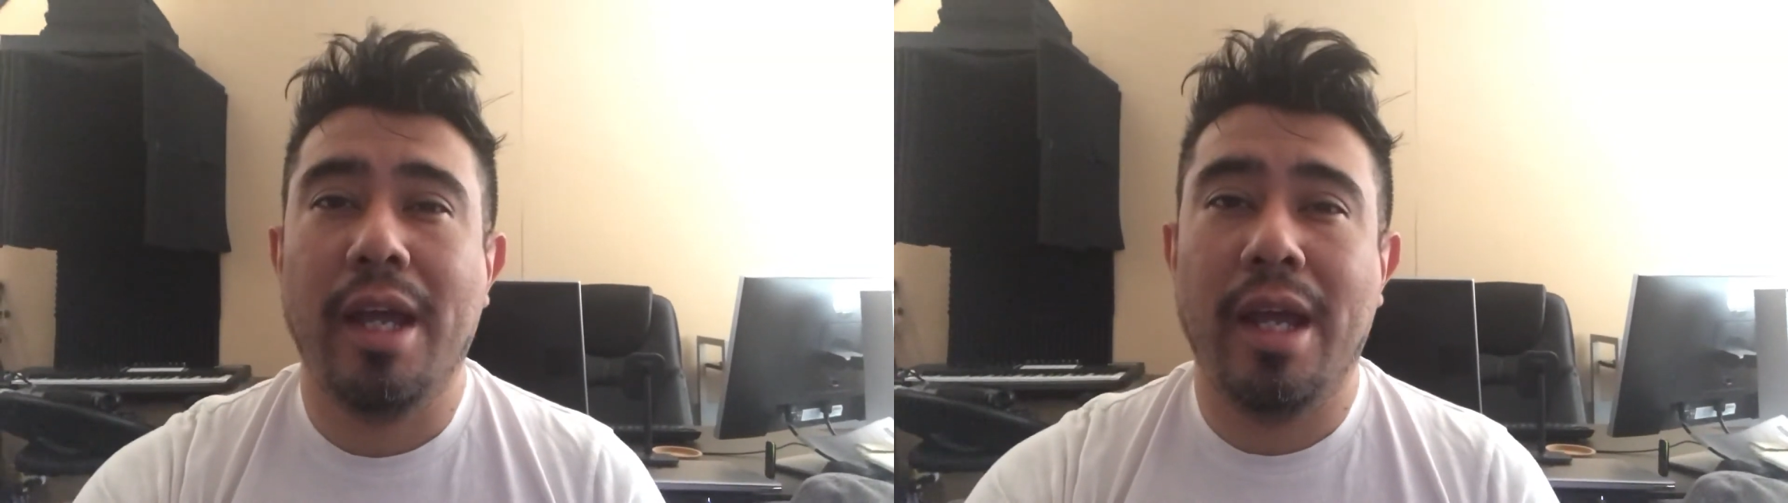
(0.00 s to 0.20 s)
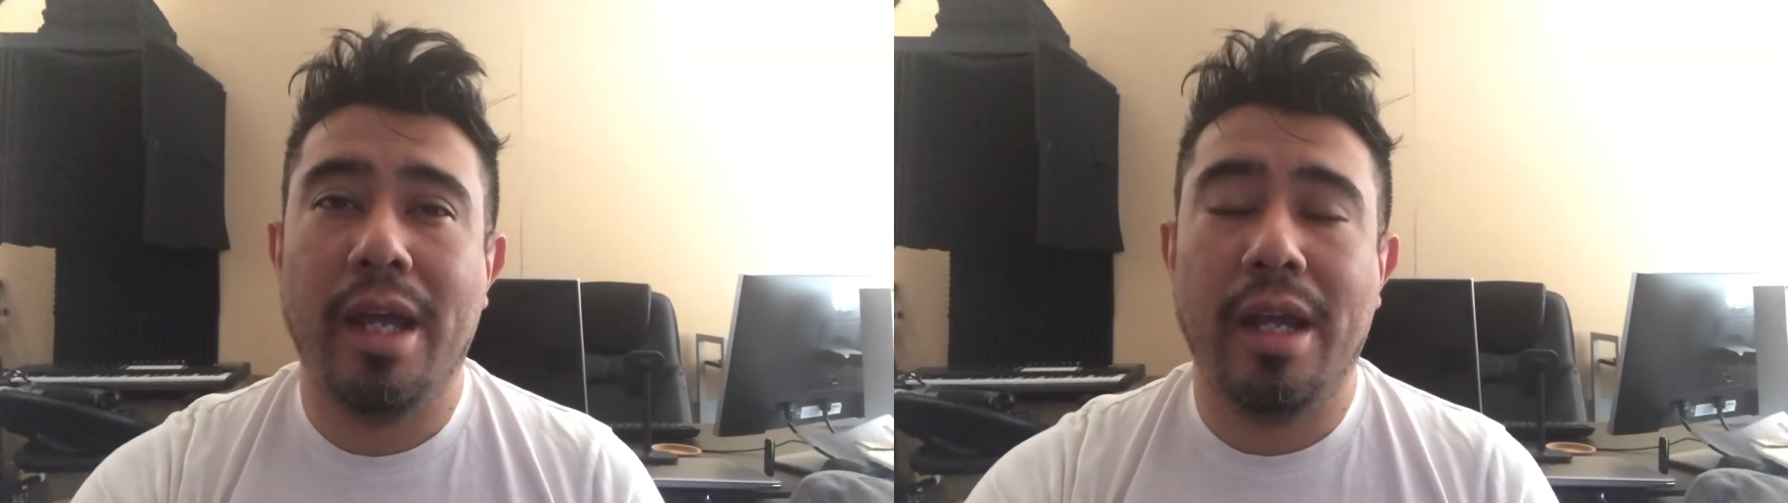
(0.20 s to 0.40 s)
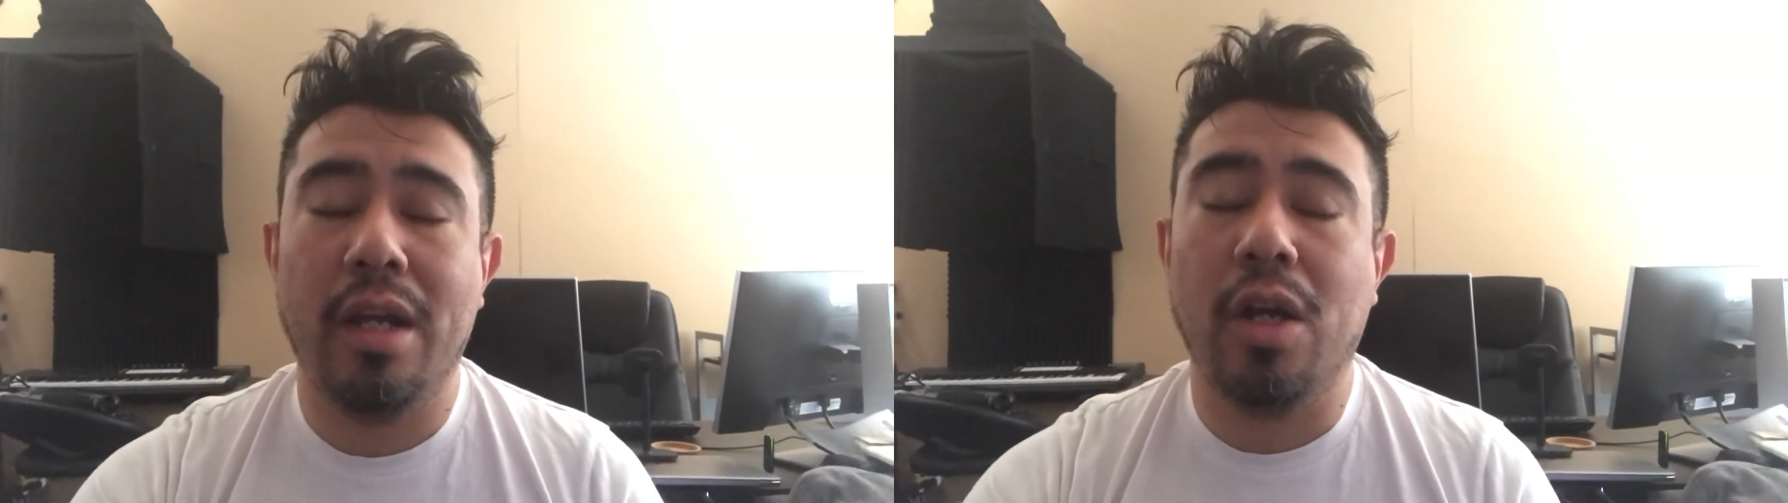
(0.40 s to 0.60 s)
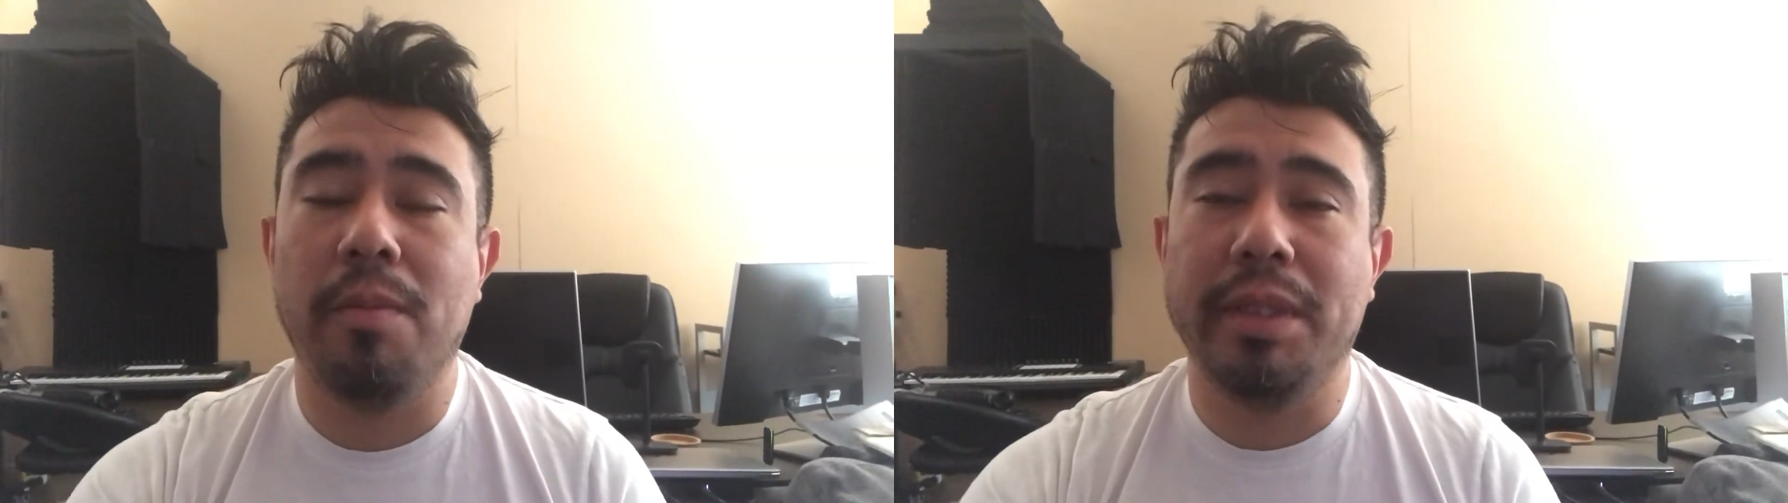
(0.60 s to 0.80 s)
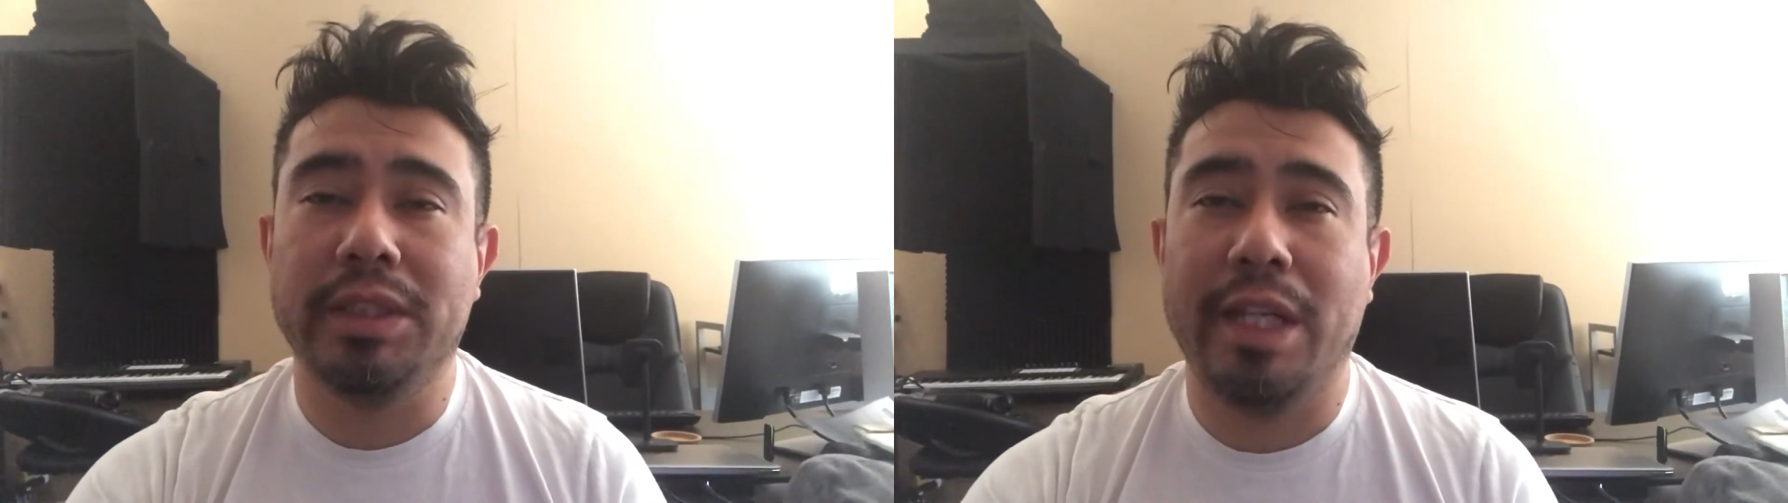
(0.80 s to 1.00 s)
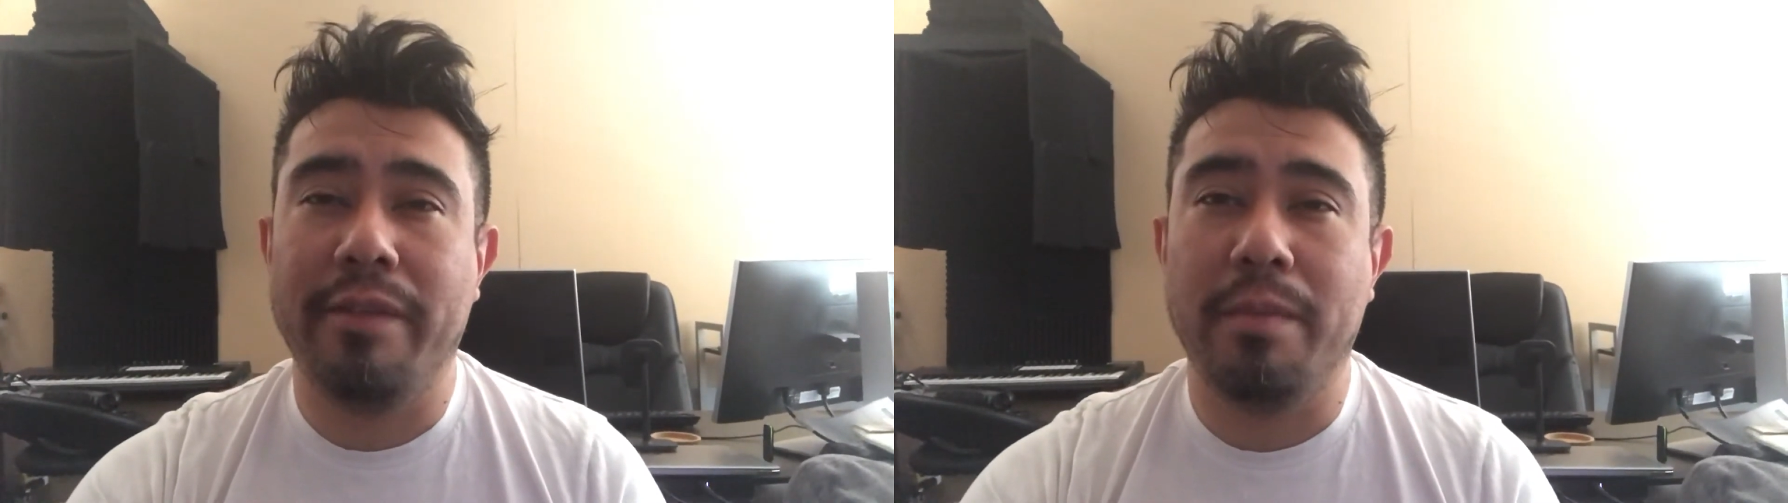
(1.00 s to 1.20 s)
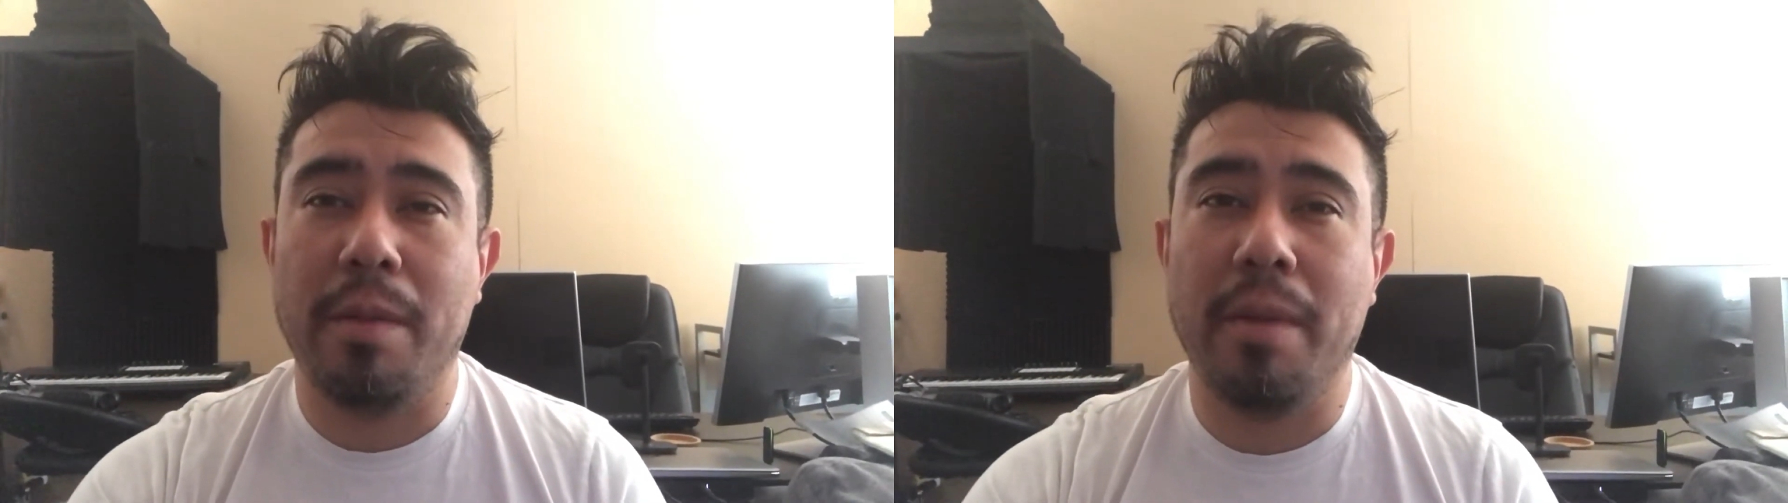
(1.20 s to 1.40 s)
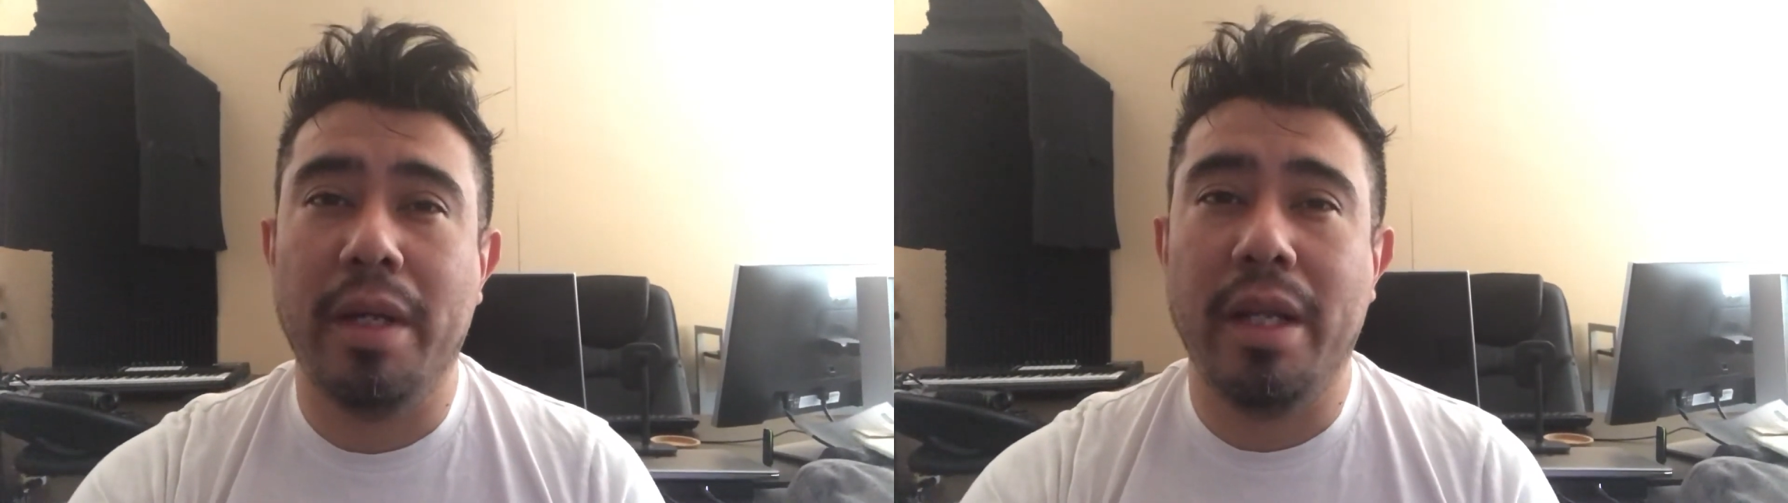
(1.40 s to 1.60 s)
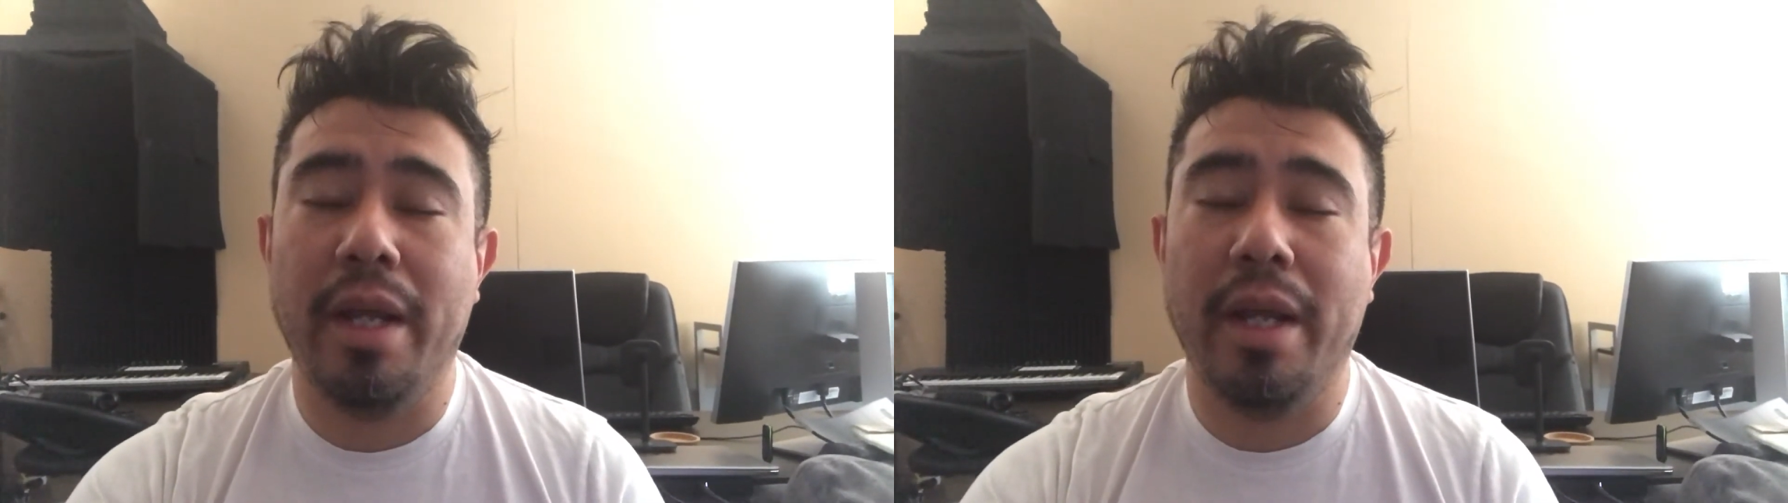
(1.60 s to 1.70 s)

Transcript: and I'll be saving my money,